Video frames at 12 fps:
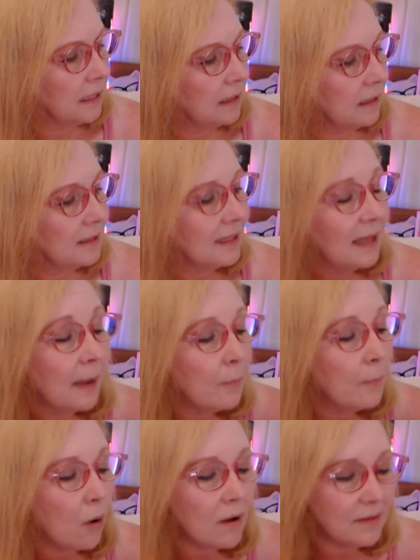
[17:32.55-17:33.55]
See, I
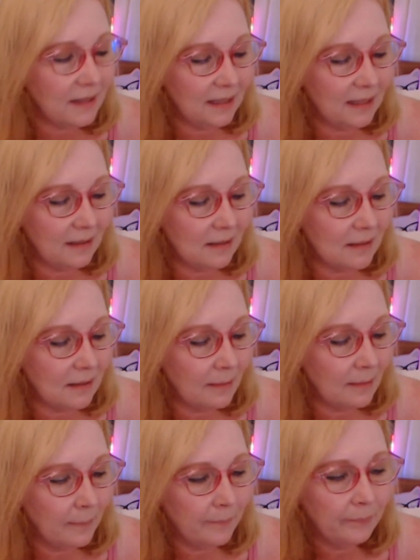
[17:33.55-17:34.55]
bought these
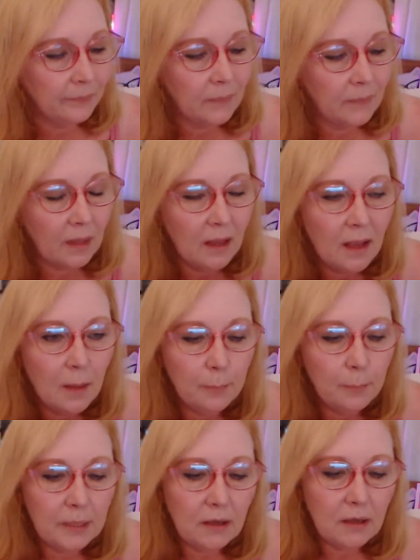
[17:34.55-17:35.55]

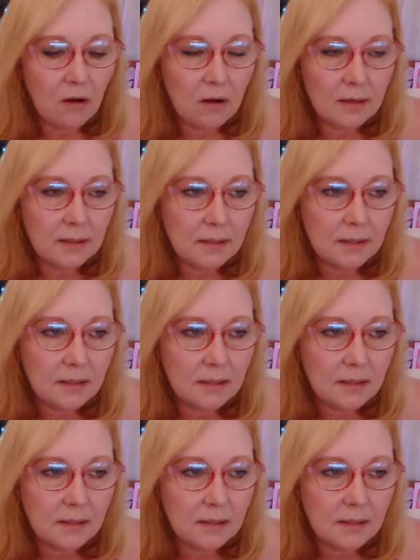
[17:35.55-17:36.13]
because